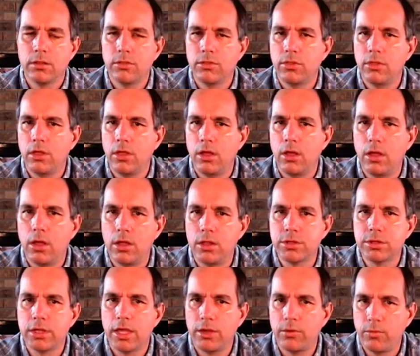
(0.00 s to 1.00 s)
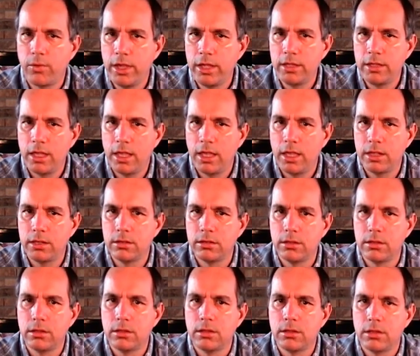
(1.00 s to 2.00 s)
The Halstead-Raytan
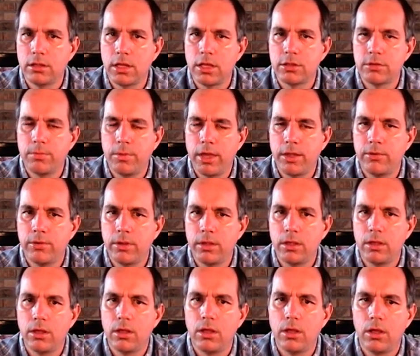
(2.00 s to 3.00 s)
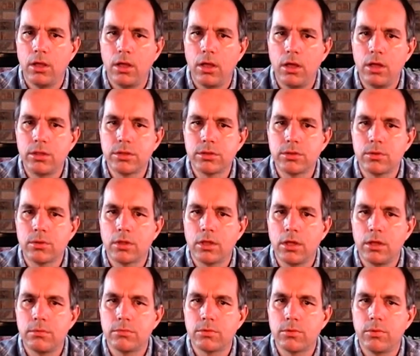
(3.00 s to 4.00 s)
test battery also
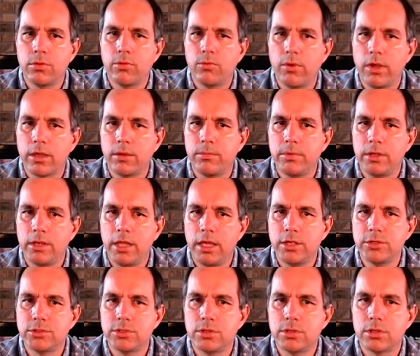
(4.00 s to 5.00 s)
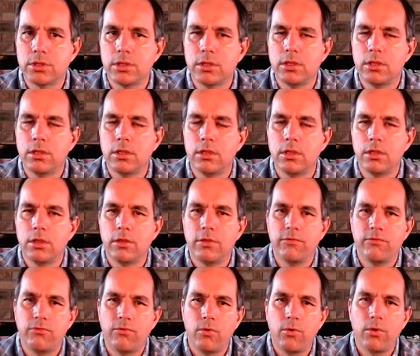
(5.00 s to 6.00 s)
comes with recommendations
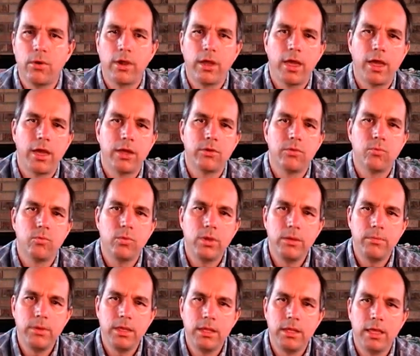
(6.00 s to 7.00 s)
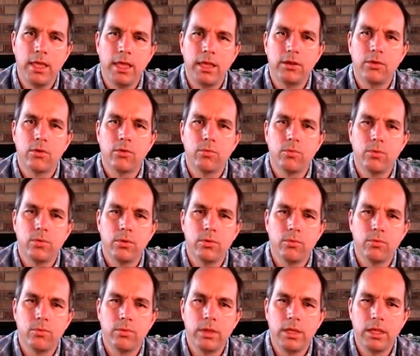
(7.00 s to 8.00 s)
for how to remediate or
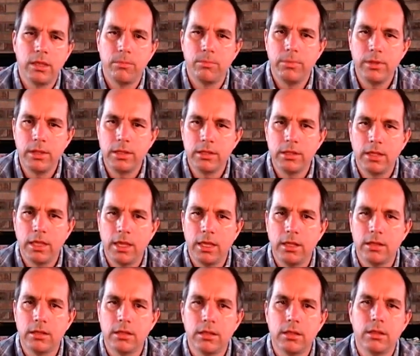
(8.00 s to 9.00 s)
rehabilitate